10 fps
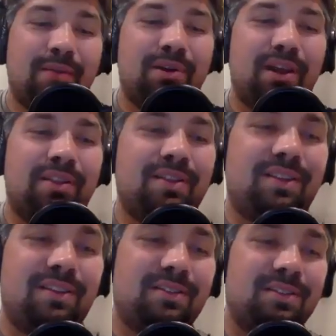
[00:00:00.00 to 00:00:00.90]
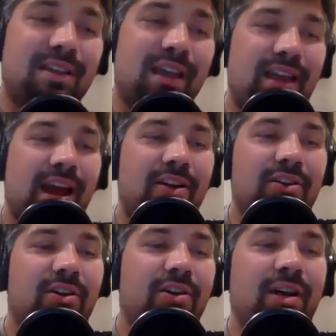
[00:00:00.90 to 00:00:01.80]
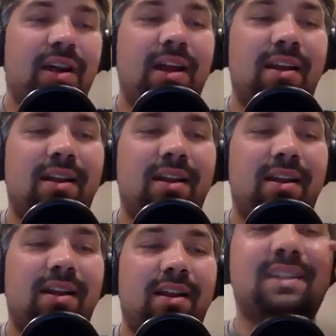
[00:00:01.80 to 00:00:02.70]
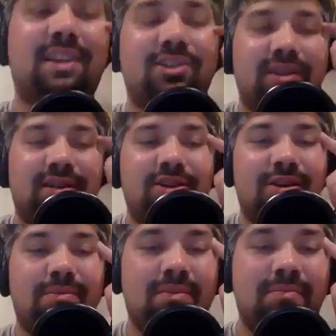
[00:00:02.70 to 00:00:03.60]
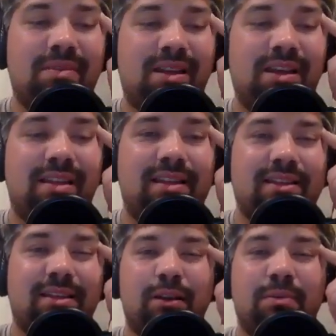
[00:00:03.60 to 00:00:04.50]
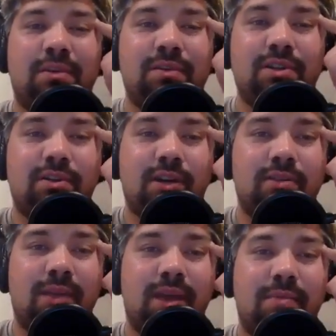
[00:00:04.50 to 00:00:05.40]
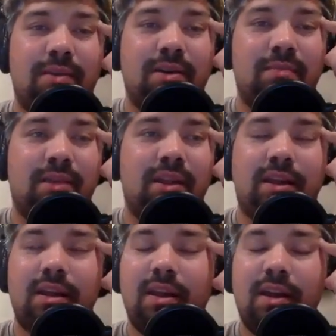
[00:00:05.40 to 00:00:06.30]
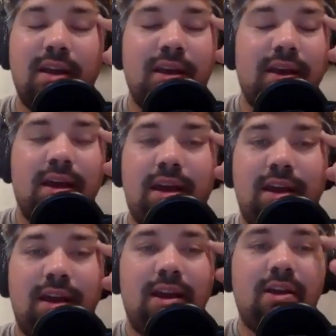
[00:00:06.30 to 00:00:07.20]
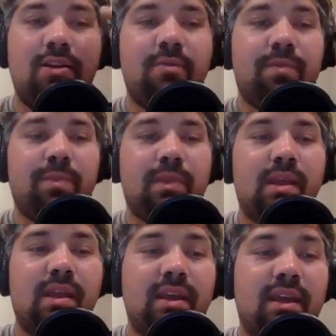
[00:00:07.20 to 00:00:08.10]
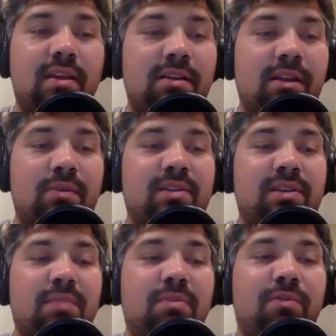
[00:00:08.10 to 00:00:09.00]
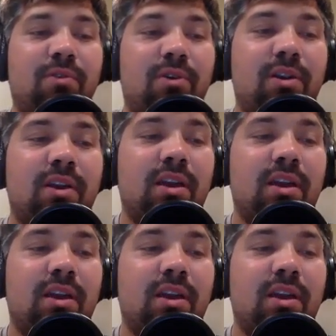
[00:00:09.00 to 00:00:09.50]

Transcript: but yeah, I don't know. I think as intelligent as a human, I think that's a little bit of a stretch in my opinion. But like, you know, like we said before,